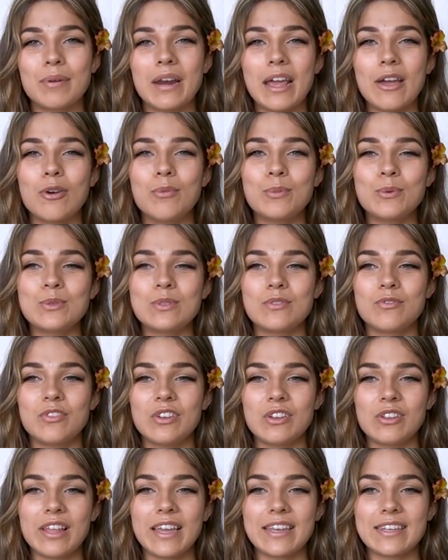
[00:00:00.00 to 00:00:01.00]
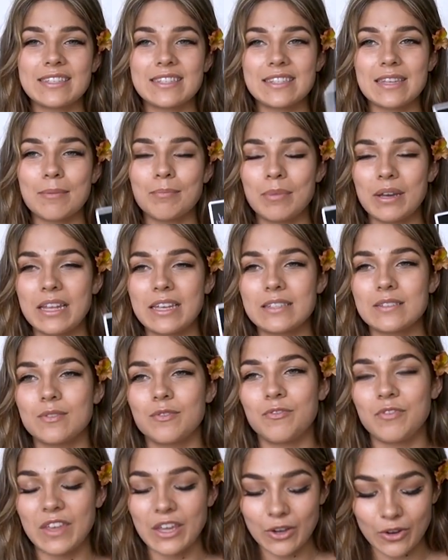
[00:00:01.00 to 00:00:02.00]
But I almost feel like somebody's
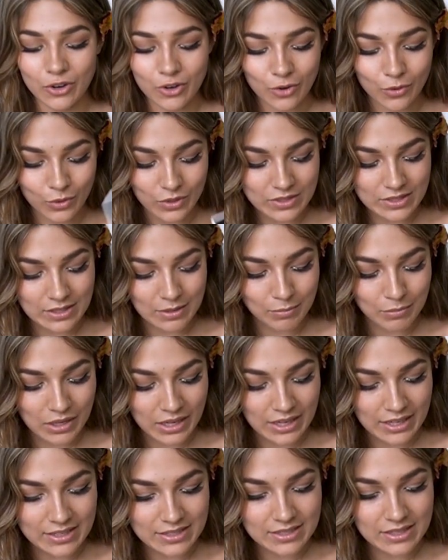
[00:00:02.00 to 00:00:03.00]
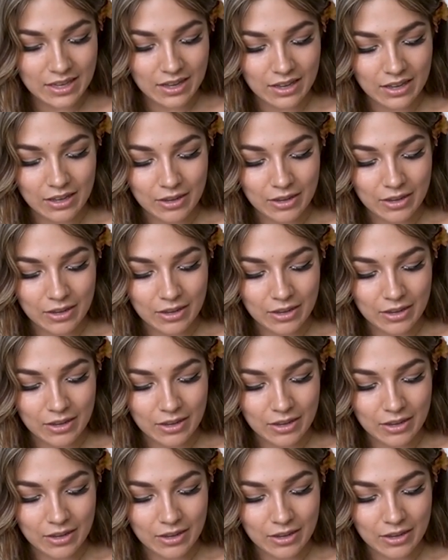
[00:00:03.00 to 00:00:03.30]
fear or somebody's